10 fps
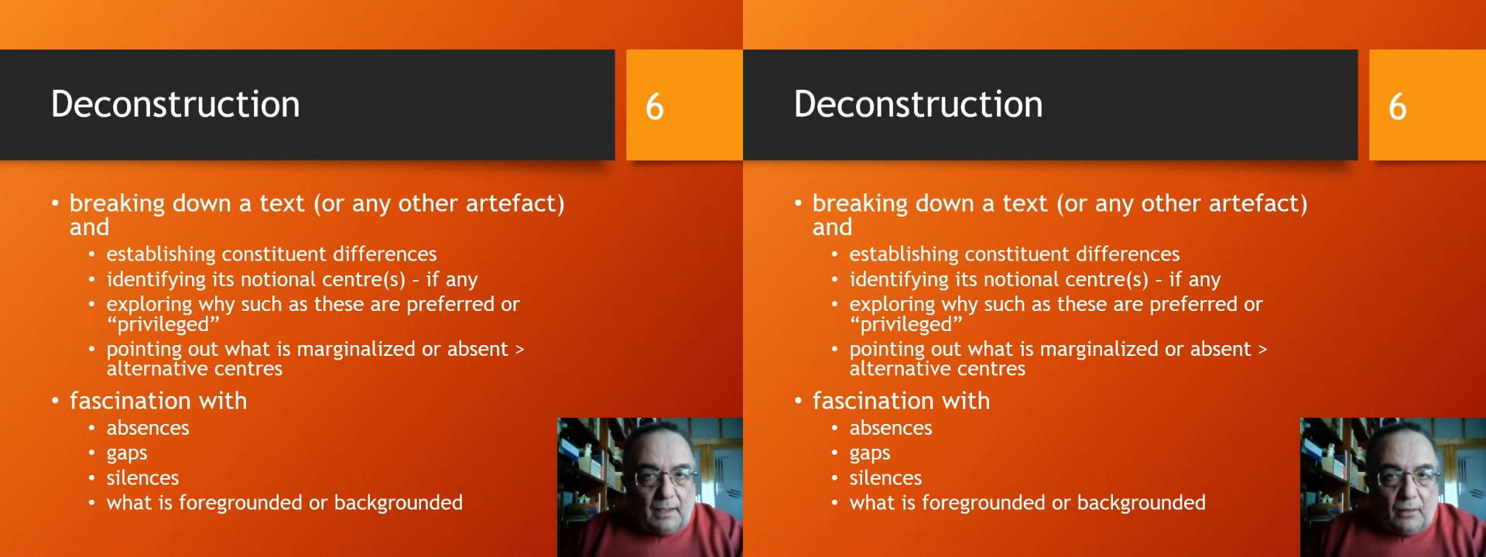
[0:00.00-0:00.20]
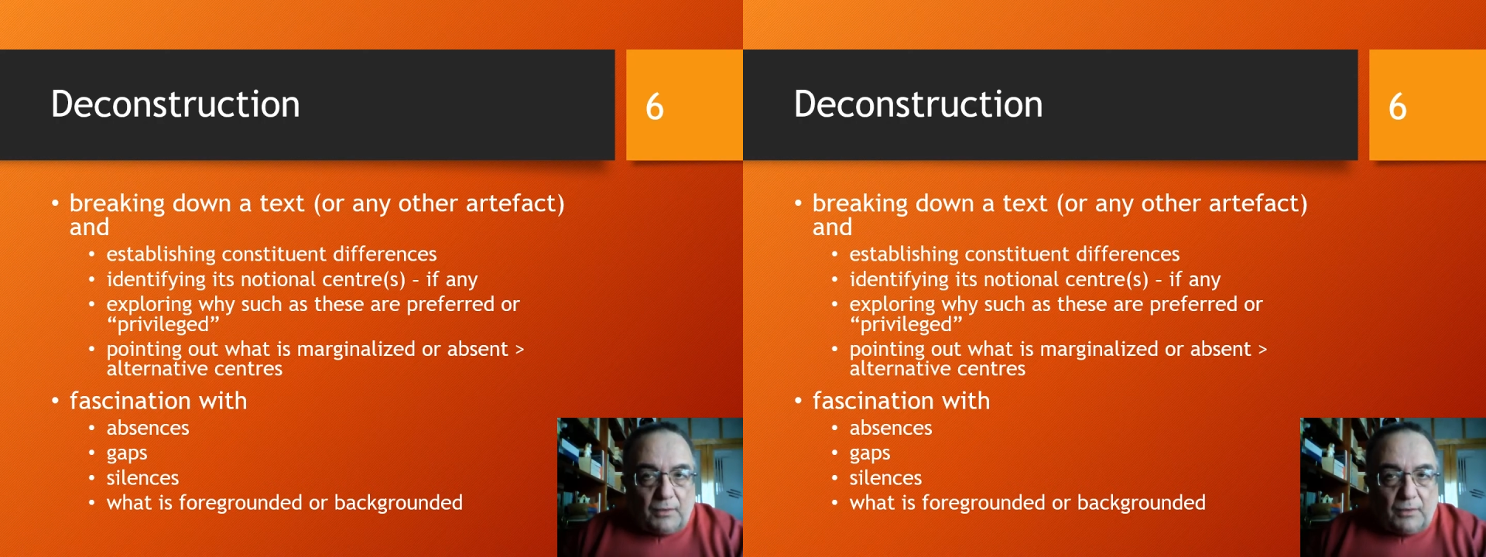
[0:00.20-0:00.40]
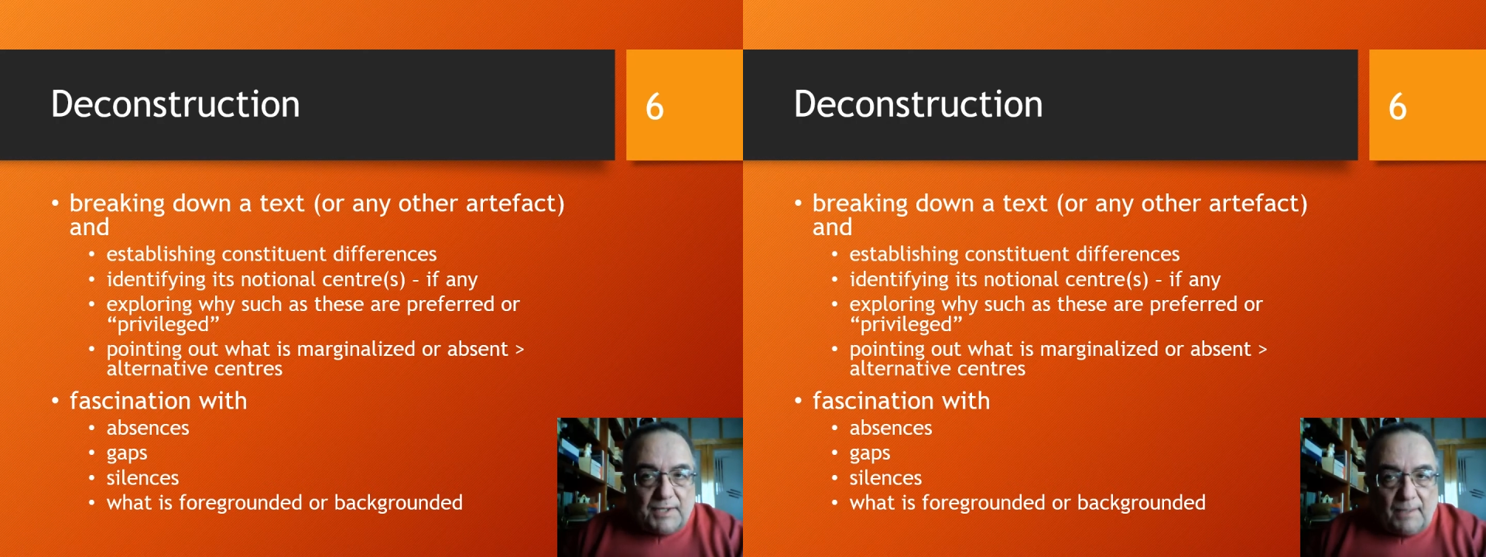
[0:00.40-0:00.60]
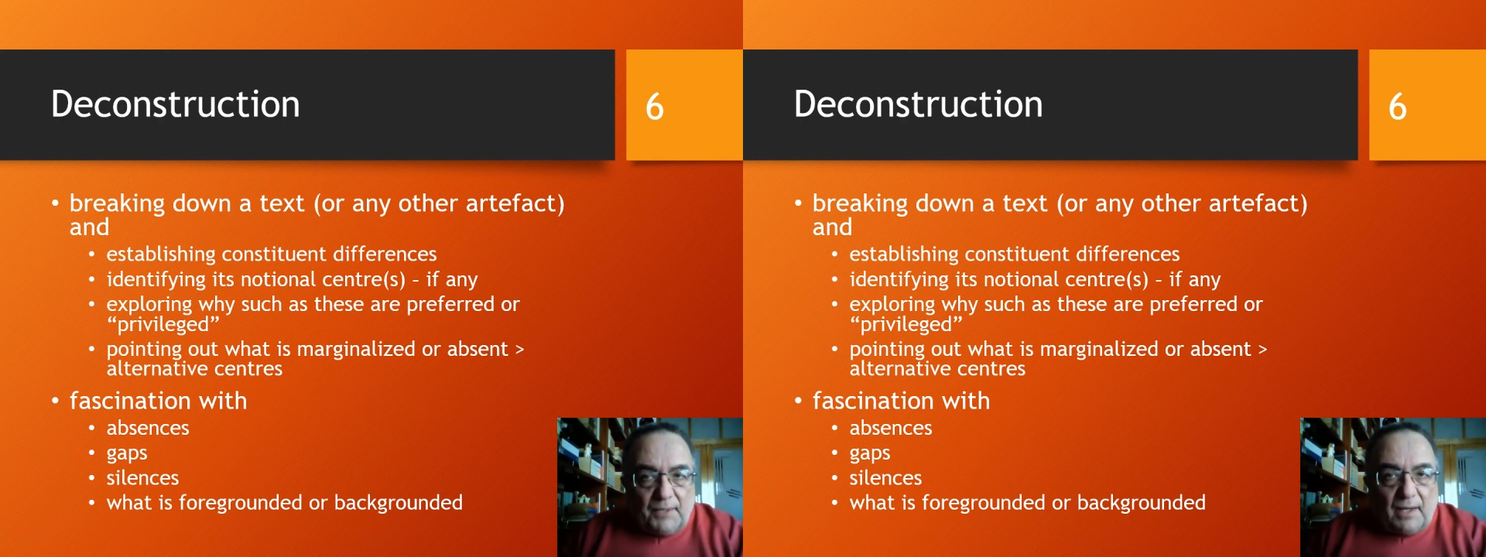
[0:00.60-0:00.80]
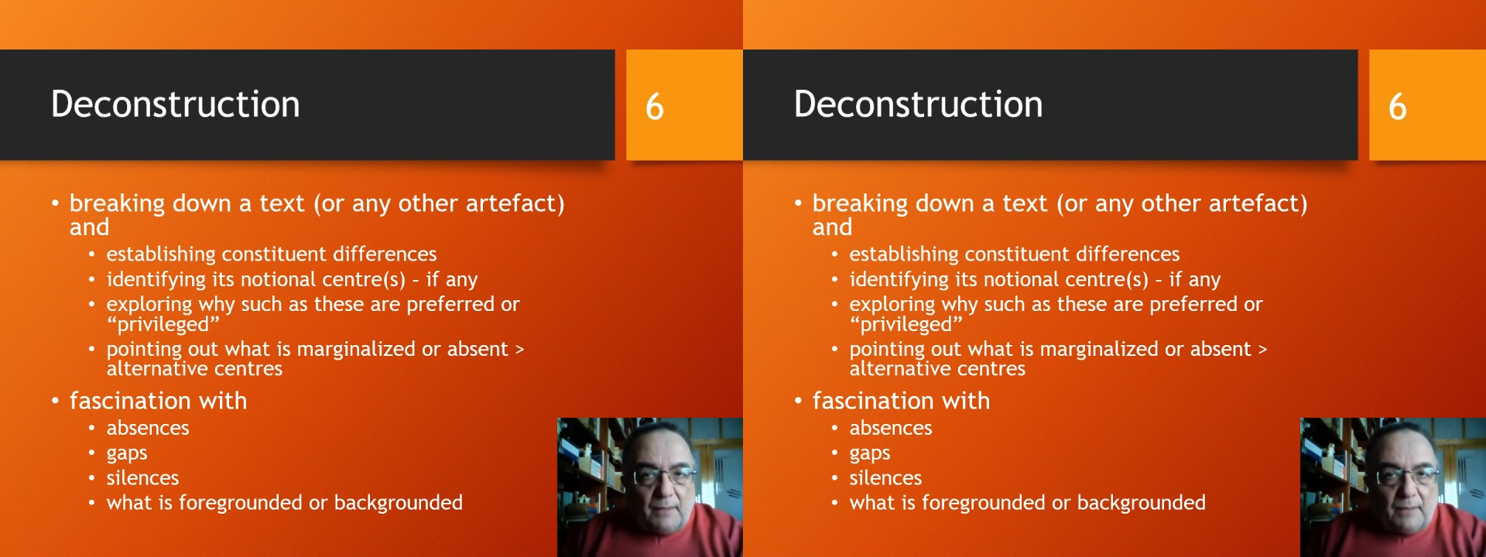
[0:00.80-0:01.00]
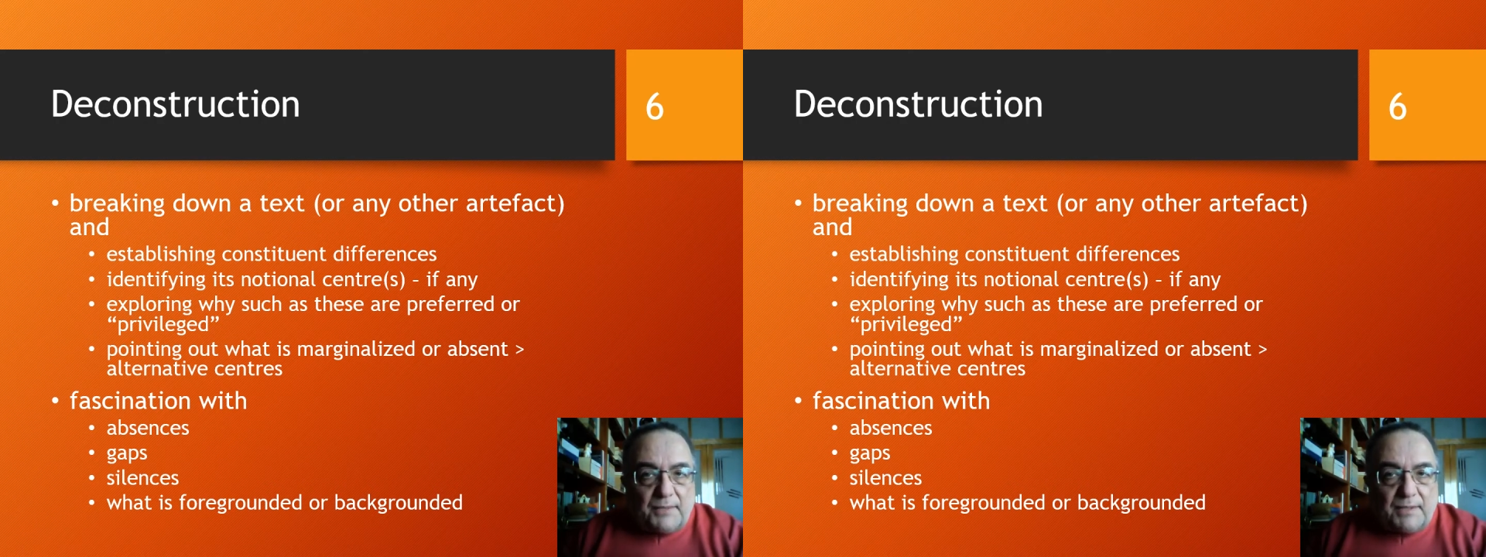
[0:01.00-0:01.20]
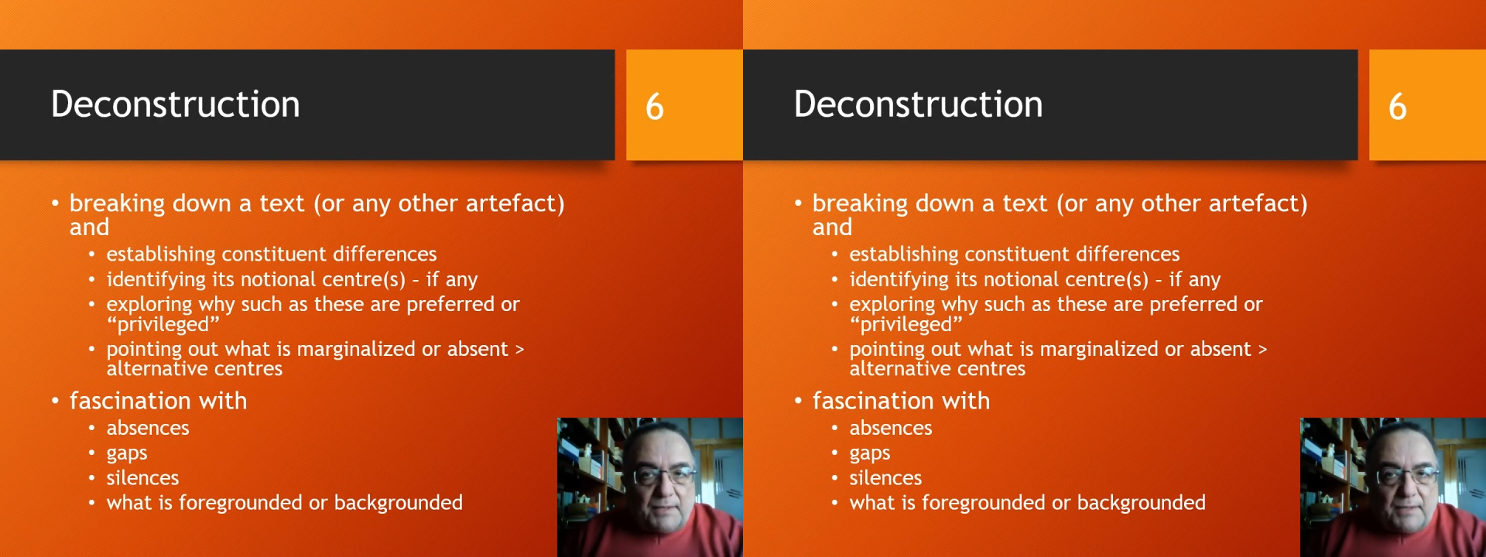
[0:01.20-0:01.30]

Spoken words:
sometimes